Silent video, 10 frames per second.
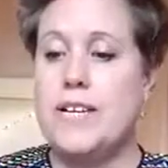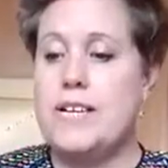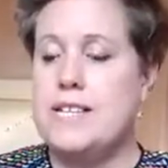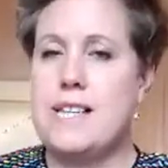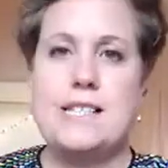
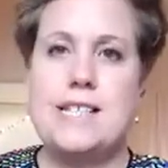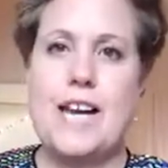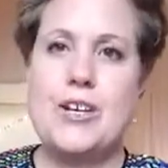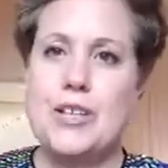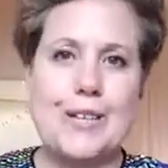Saturday.
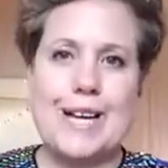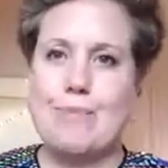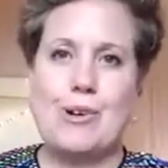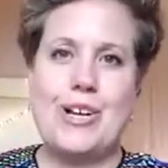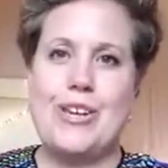I couldn't
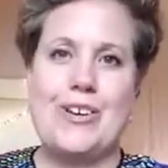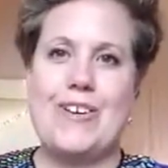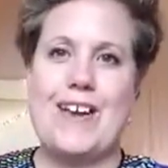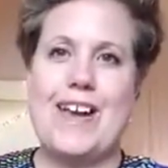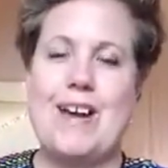come on
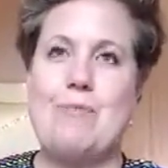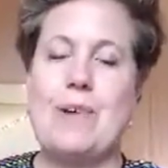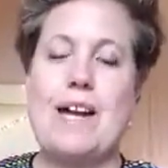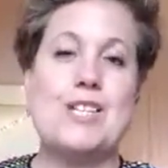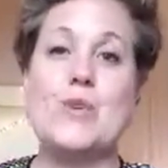here.
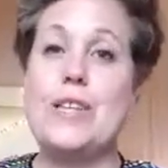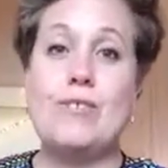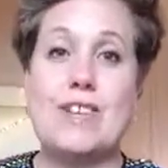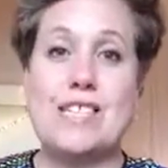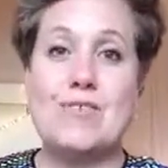I enjoyed the
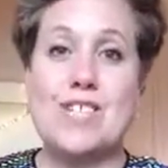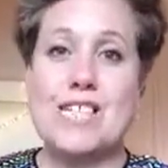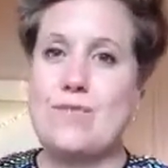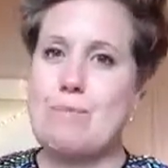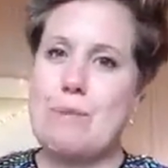
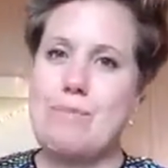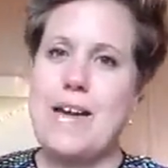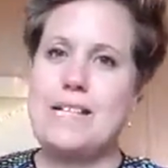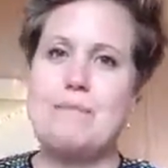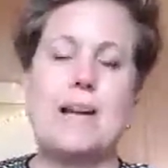festivities from my
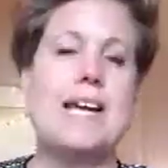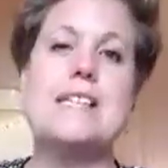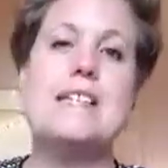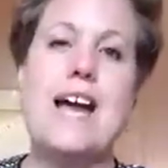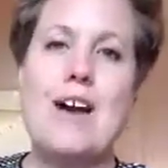bed, but I
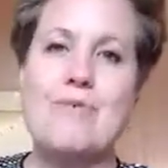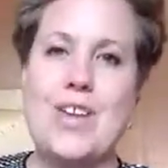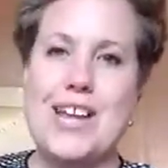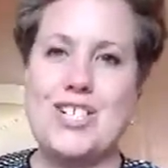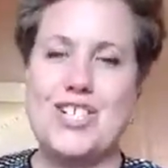didn't have
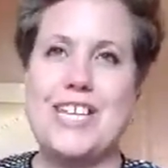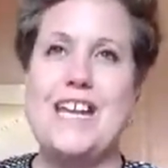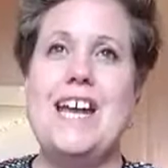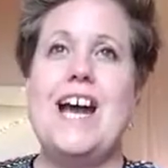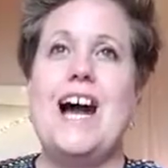the energy.
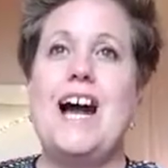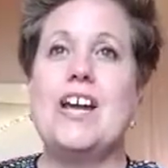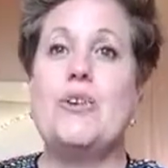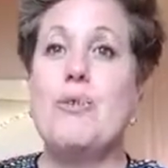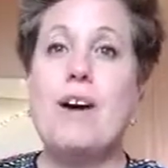I
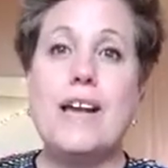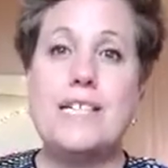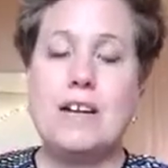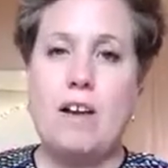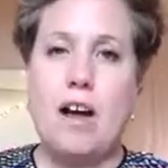cried
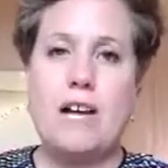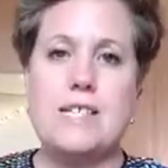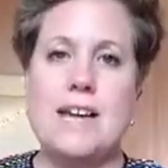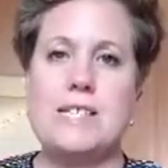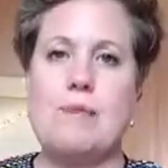a lot
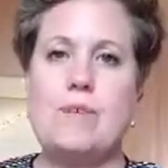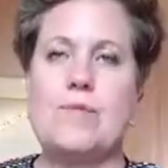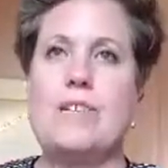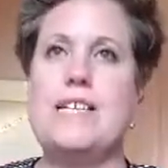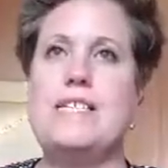as I was
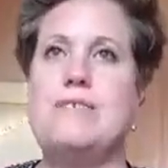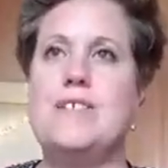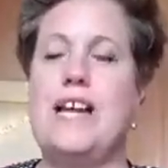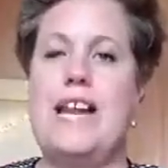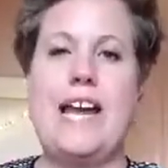releasing
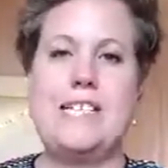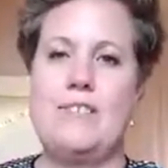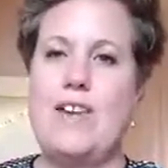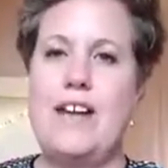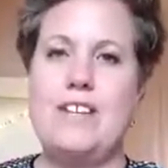
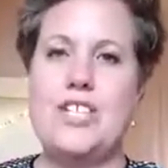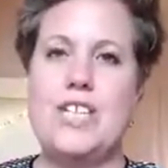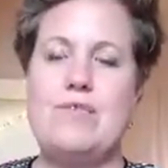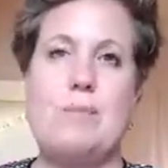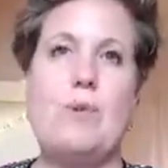collective energy
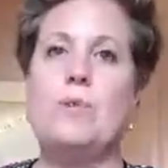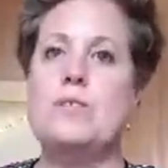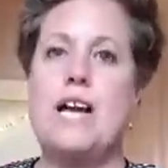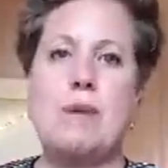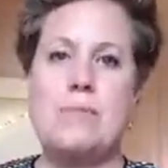from all
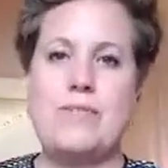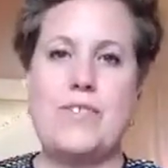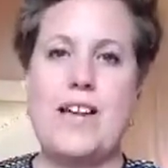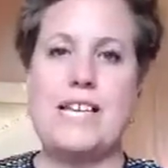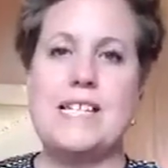types of
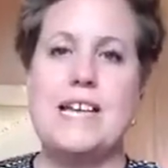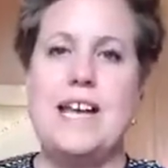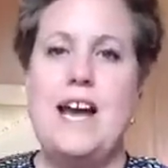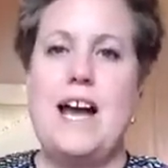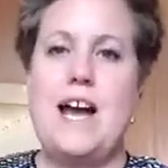things,
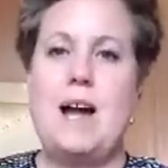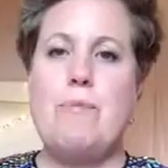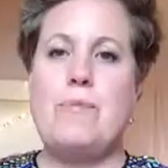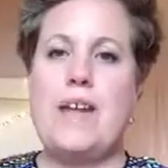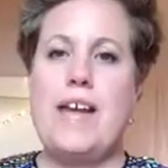
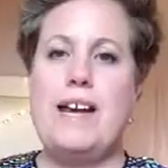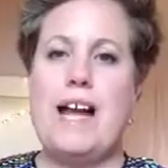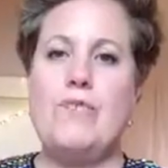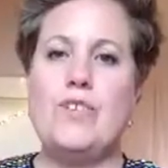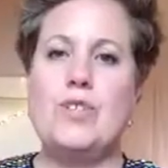and
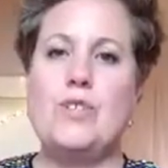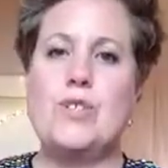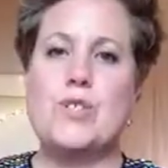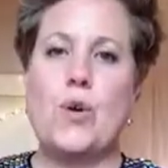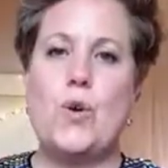I feel
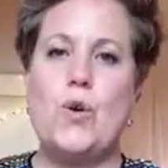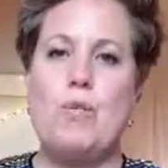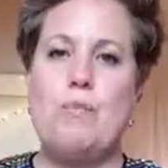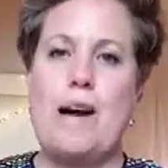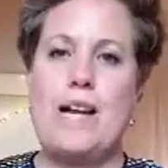so
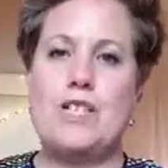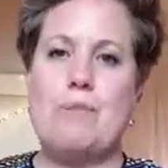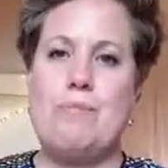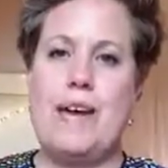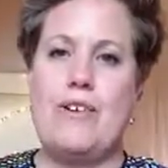
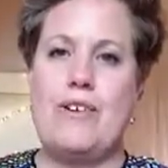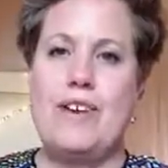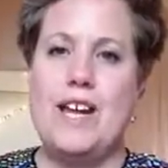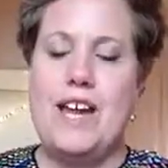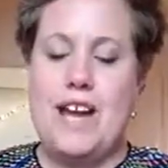much better.
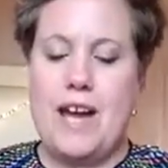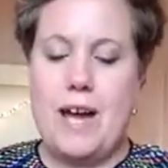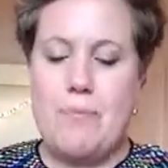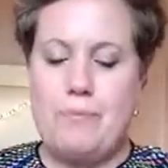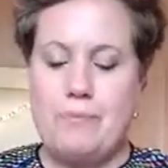
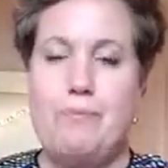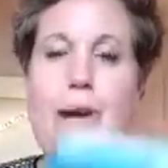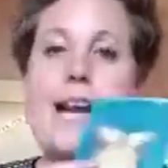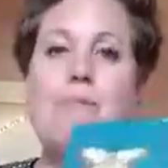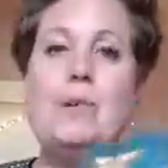
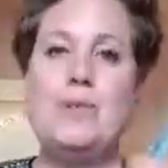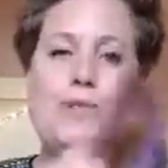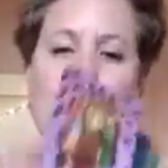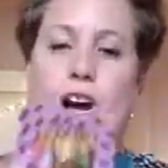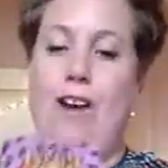But I
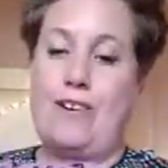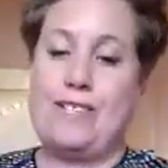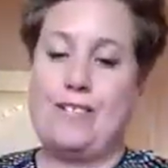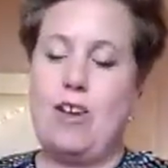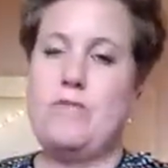pulled
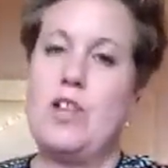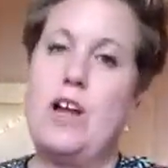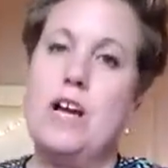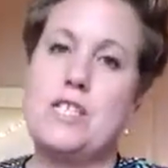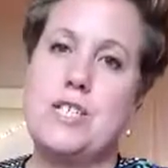cards over the
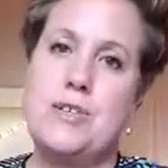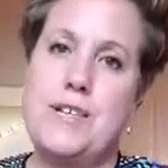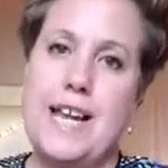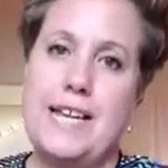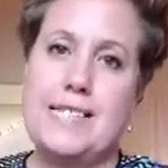last 2
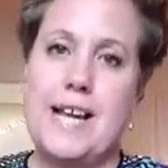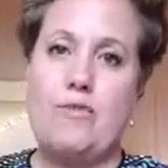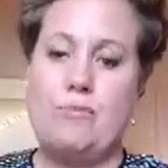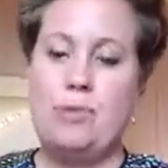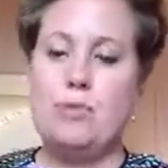days.
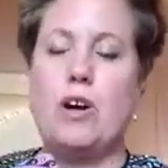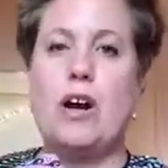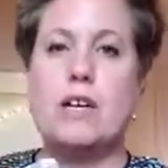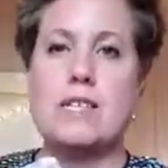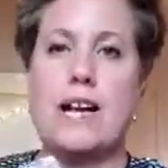I've pulled
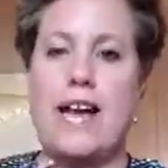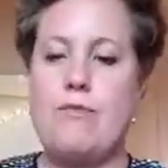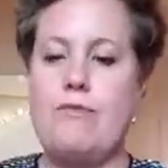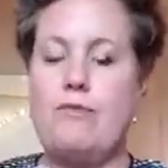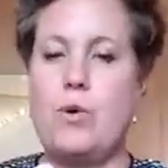cards. I
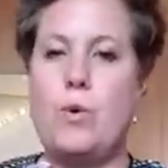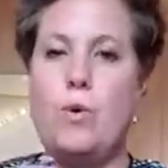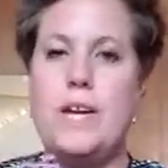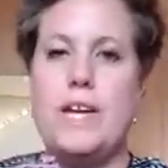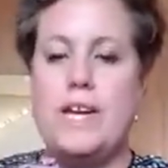have
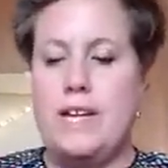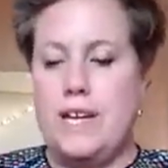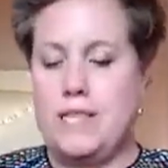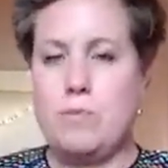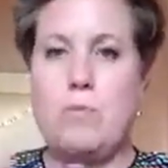4.
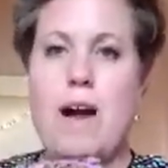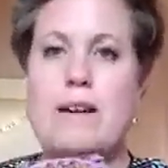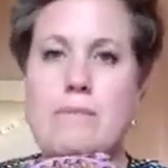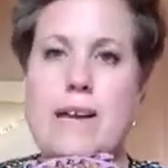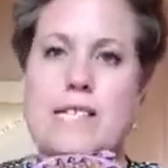It's
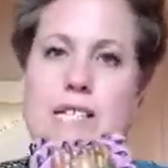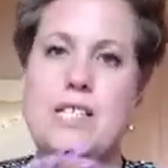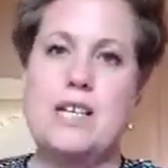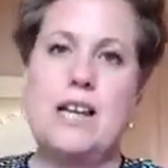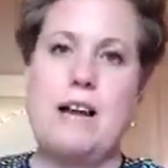one message
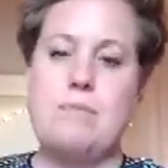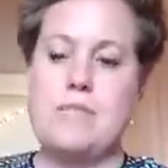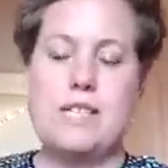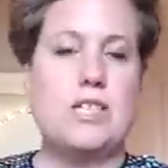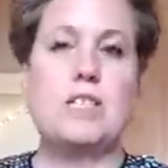that comes
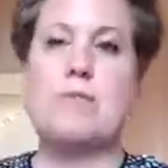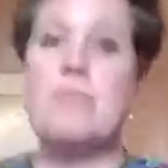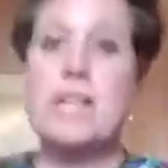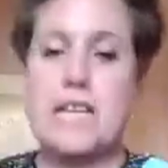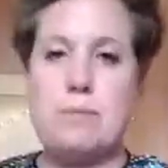that just
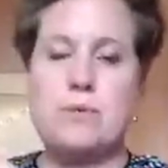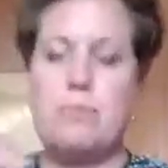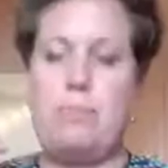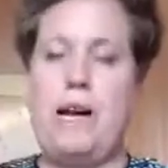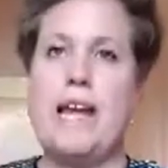keeps
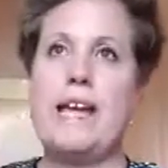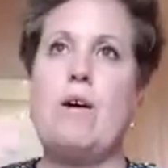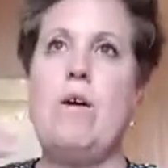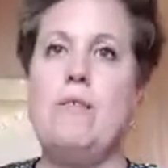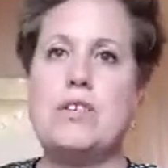playing
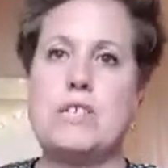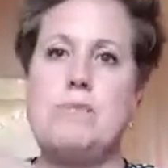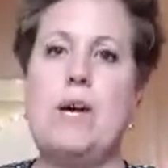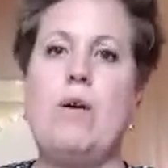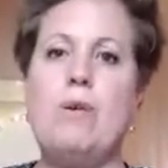over to
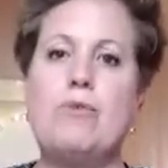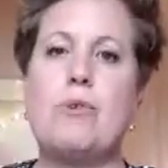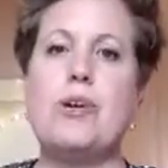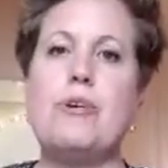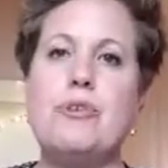me over
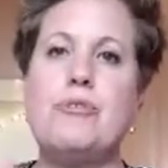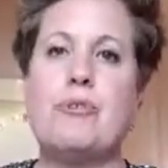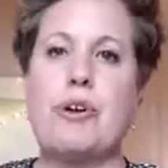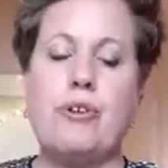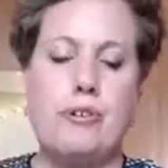and over
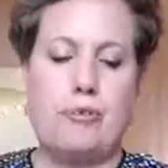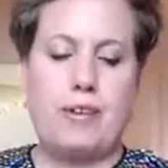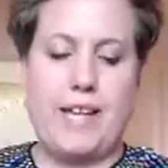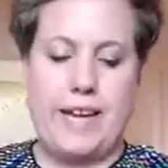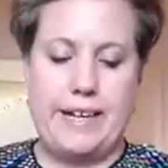and over
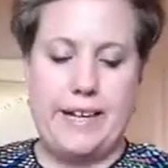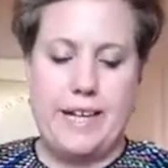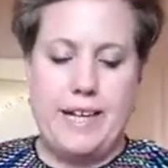again.